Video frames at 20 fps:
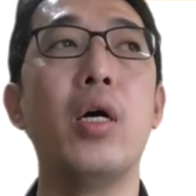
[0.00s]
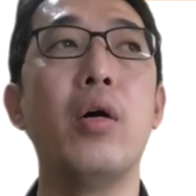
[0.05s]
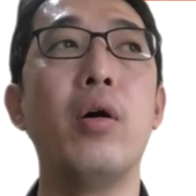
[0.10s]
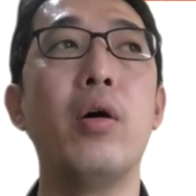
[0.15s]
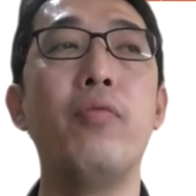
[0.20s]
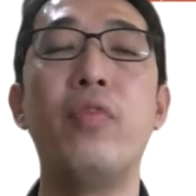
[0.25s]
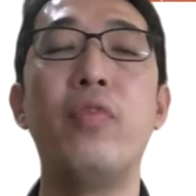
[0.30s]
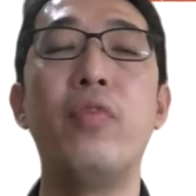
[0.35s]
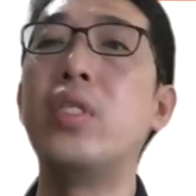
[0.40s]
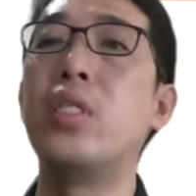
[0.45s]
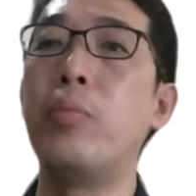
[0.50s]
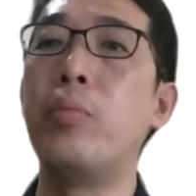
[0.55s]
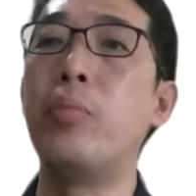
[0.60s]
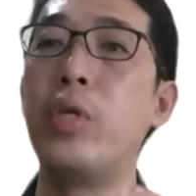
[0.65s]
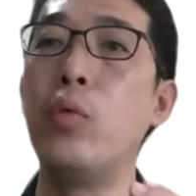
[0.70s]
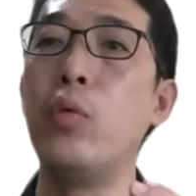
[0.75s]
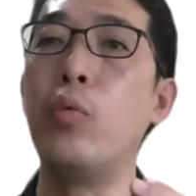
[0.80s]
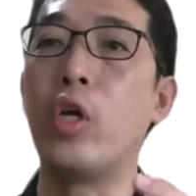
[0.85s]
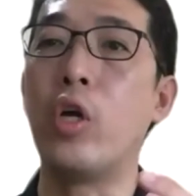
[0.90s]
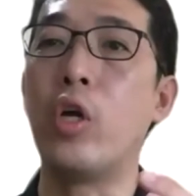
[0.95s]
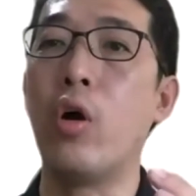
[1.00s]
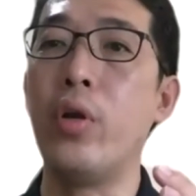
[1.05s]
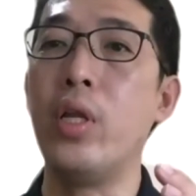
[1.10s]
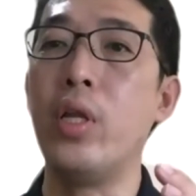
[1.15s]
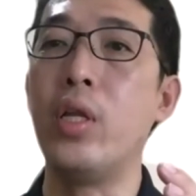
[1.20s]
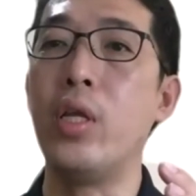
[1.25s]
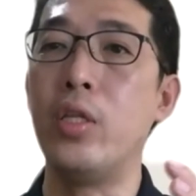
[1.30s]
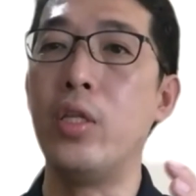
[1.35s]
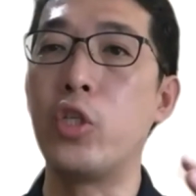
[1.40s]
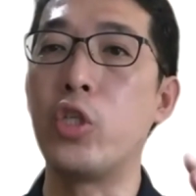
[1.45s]
VCP, we call it
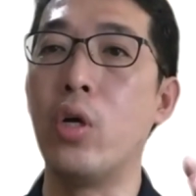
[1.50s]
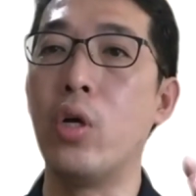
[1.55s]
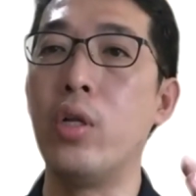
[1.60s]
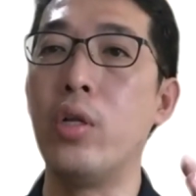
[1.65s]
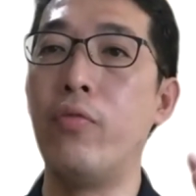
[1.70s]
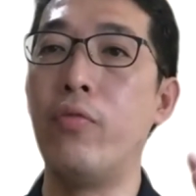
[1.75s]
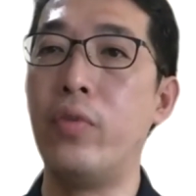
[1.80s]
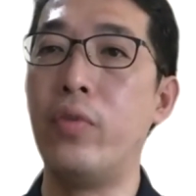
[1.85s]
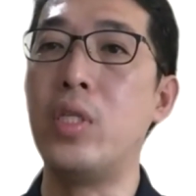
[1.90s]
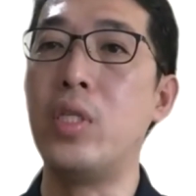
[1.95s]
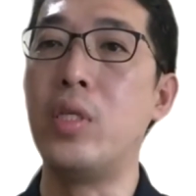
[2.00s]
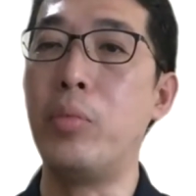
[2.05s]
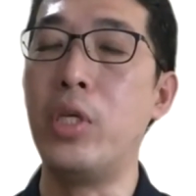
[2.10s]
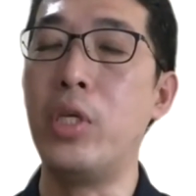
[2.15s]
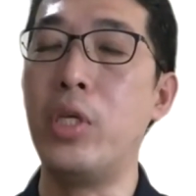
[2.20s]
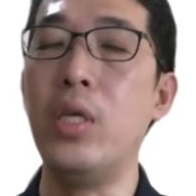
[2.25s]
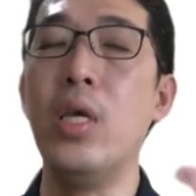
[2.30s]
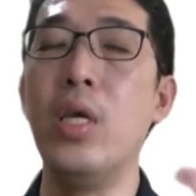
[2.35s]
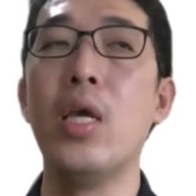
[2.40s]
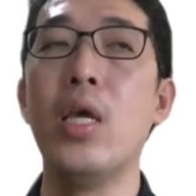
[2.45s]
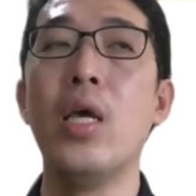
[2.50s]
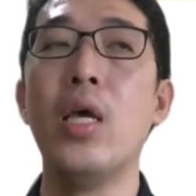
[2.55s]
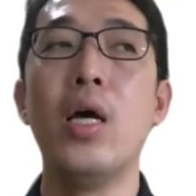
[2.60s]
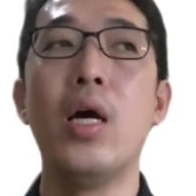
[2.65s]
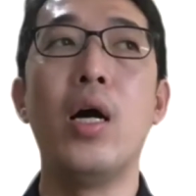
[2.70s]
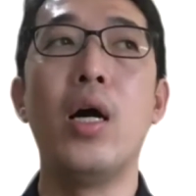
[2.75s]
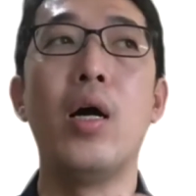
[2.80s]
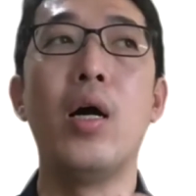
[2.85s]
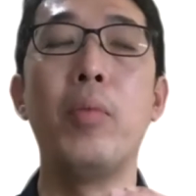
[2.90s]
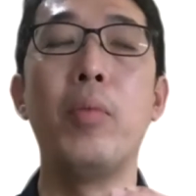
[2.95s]
in short, VCP,
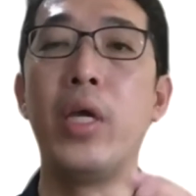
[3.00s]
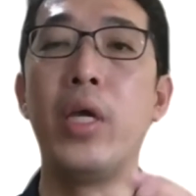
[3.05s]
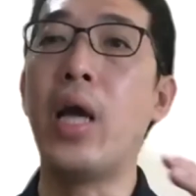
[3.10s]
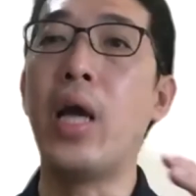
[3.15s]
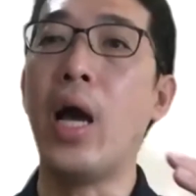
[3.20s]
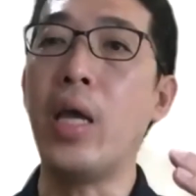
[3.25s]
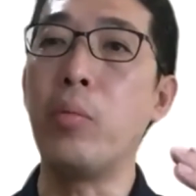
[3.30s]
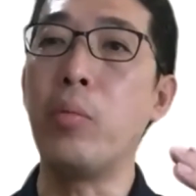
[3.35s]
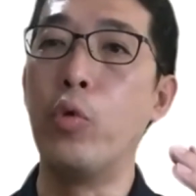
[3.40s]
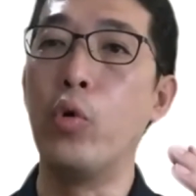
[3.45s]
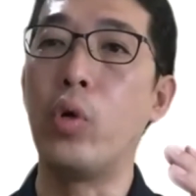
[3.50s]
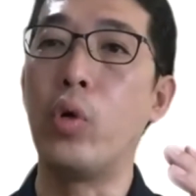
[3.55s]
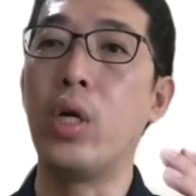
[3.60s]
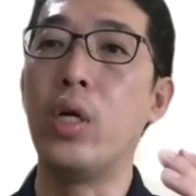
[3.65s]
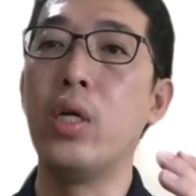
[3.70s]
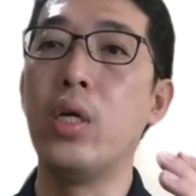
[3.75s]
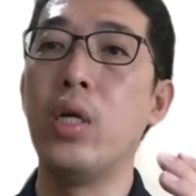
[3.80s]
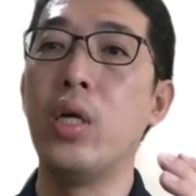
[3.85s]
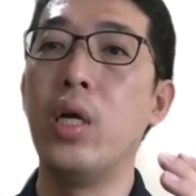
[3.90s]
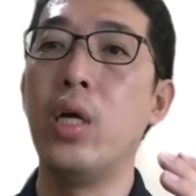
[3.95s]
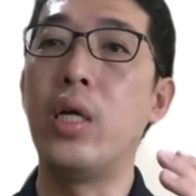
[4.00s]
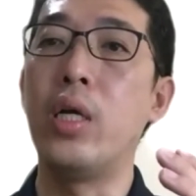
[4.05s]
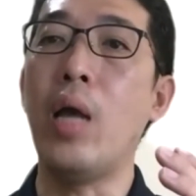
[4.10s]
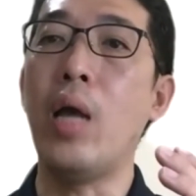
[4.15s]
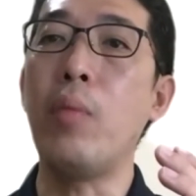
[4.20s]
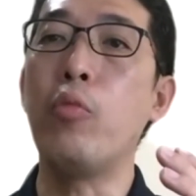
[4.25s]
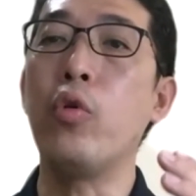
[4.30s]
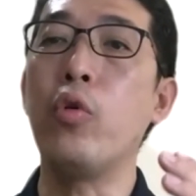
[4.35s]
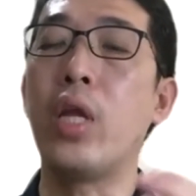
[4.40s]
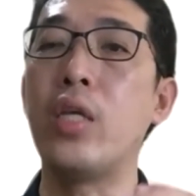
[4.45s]
a guidebook
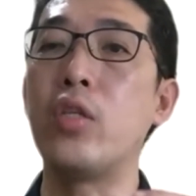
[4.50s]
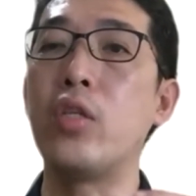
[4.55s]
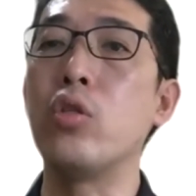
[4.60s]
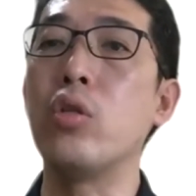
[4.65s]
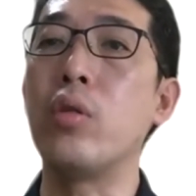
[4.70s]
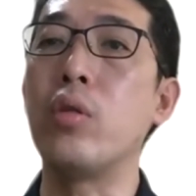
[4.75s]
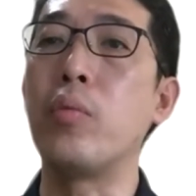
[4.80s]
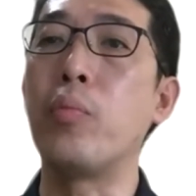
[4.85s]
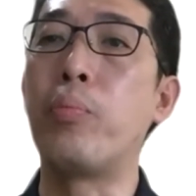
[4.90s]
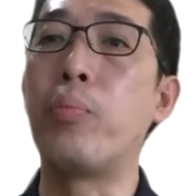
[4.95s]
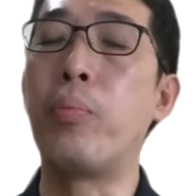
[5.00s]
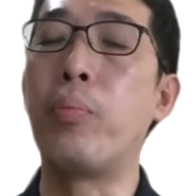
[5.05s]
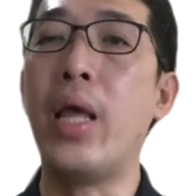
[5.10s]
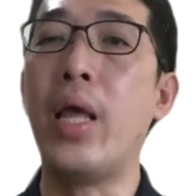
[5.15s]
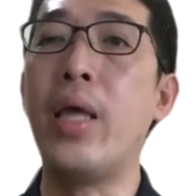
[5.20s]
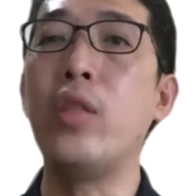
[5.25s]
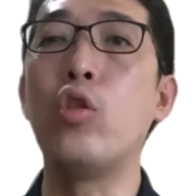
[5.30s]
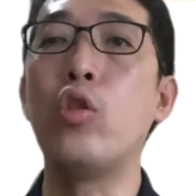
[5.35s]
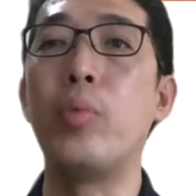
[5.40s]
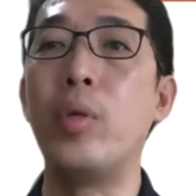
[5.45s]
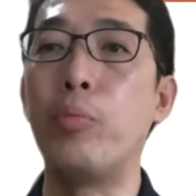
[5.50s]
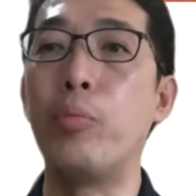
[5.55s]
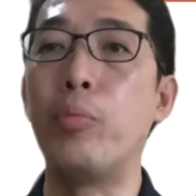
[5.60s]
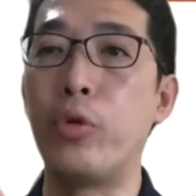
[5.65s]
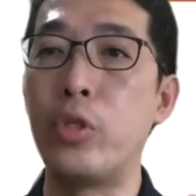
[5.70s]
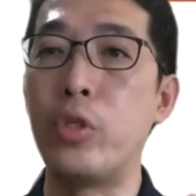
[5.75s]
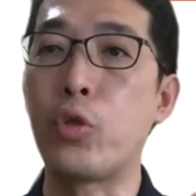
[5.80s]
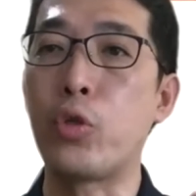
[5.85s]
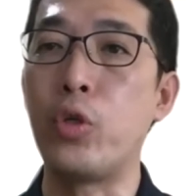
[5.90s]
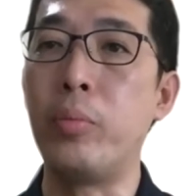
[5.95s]
that is not planned to be
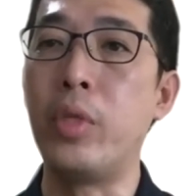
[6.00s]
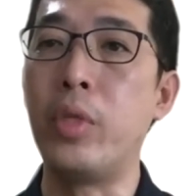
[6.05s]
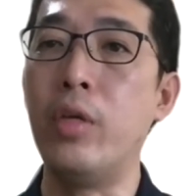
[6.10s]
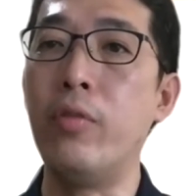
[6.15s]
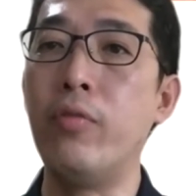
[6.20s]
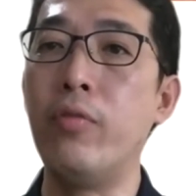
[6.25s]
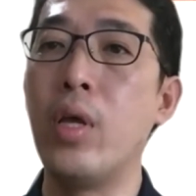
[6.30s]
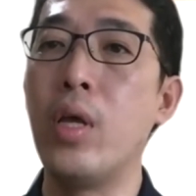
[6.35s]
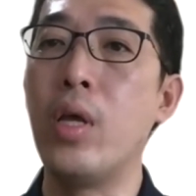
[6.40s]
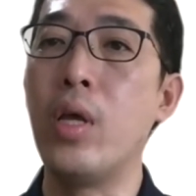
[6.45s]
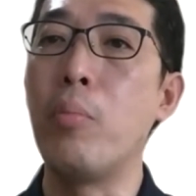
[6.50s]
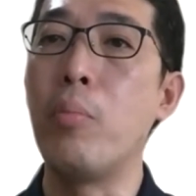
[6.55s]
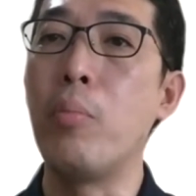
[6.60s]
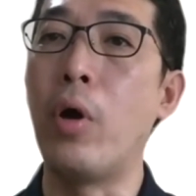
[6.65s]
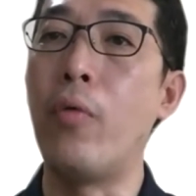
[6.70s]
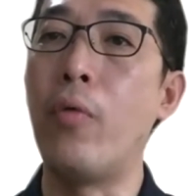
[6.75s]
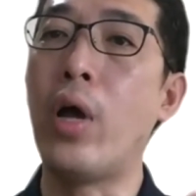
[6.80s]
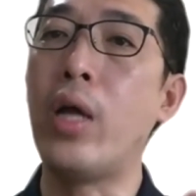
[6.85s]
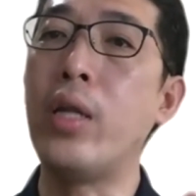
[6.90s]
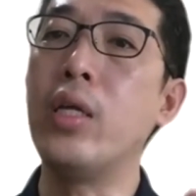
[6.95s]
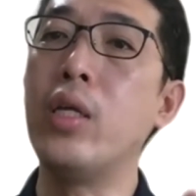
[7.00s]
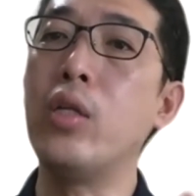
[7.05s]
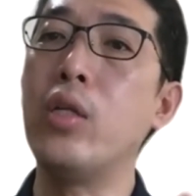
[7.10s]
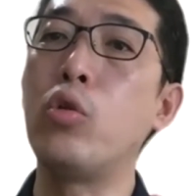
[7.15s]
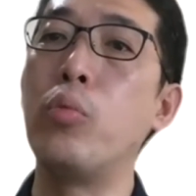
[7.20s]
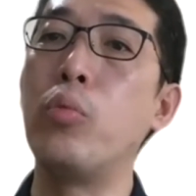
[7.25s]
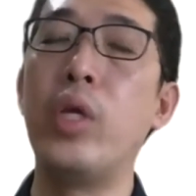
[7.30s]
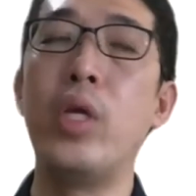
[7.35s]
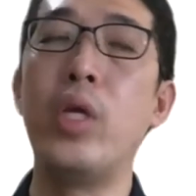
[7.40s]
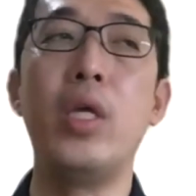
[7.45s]
prescriptive, but rather to
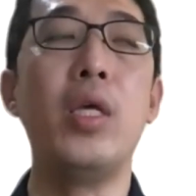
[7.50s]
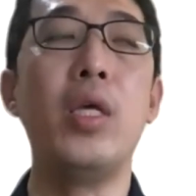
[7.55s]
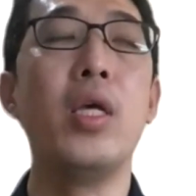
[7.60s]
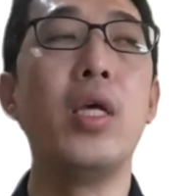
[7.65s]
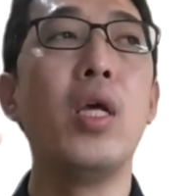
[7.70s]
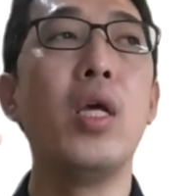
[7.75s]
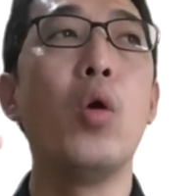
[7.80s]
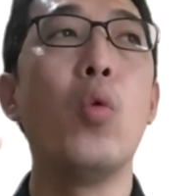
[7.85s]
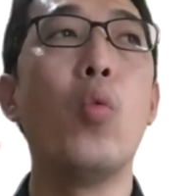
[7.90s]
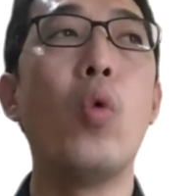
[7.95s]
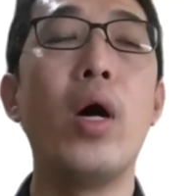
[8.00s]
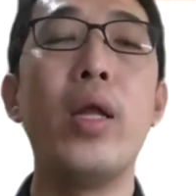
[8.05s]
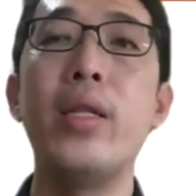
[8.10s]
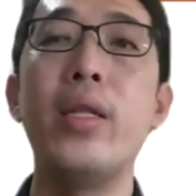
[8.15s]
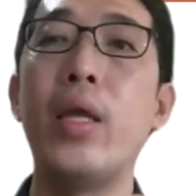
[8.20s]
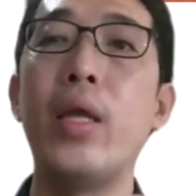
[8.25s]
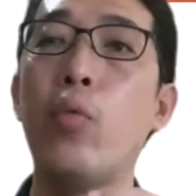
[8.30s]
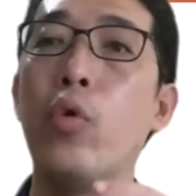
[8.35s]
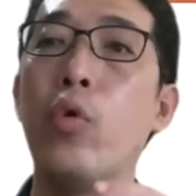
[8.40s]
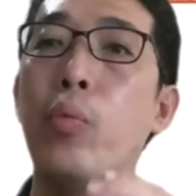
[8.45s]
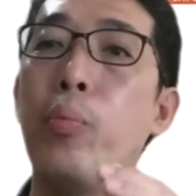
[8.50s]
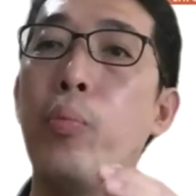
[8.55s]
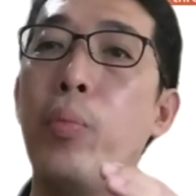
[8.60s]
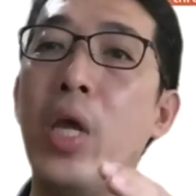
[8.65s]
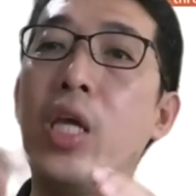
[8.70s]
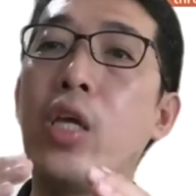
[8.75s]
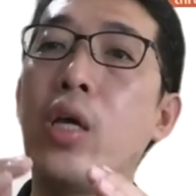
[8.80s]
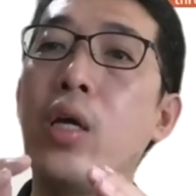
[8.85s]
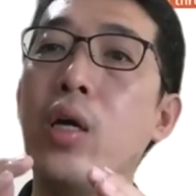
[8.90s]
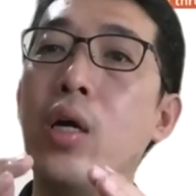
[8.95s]
be one that will
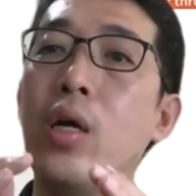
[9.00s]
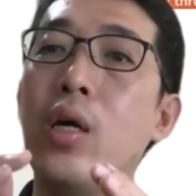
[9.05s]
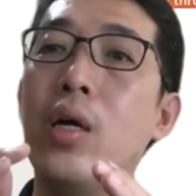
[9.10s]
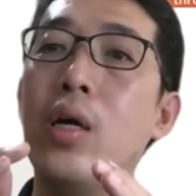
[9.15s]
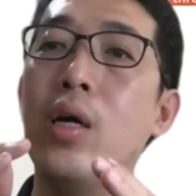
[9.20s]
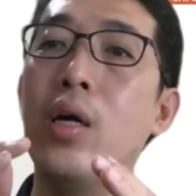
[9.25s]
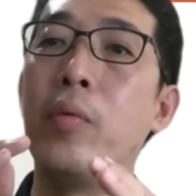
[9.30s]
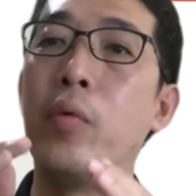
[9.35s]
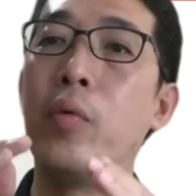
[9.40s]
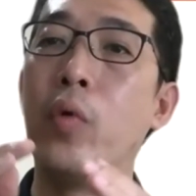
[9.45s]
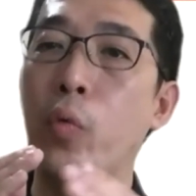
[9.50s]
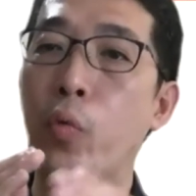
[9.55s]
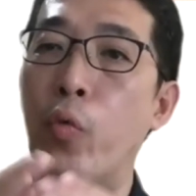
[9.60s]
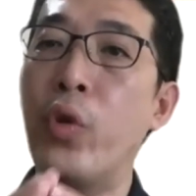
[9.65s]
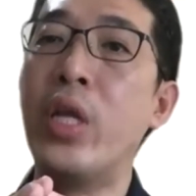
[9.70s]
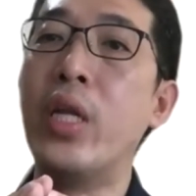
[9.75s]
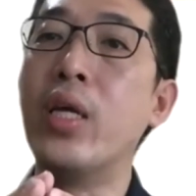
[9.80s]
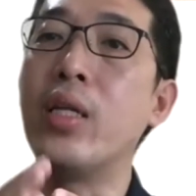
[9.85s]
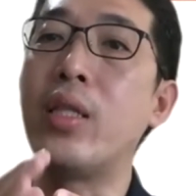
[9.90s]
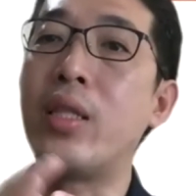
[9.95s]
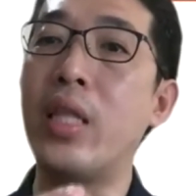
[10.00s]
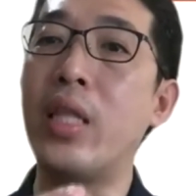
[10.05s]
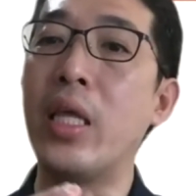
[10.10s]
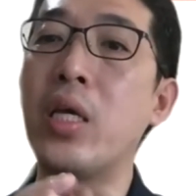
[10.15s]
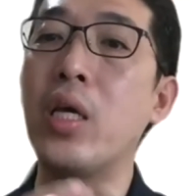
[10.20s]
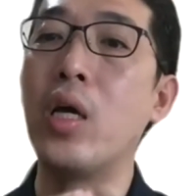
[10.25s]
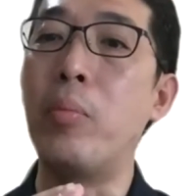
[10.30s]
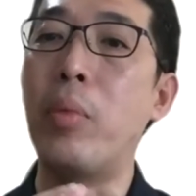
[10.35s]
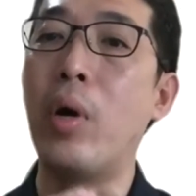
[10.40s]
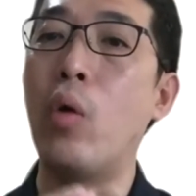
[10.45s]
make a reader
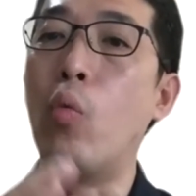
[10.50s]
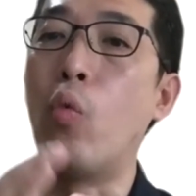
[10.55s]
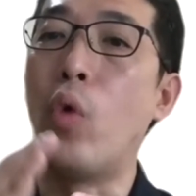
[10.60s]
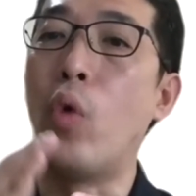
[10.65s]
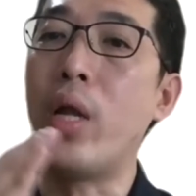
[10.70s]
think about what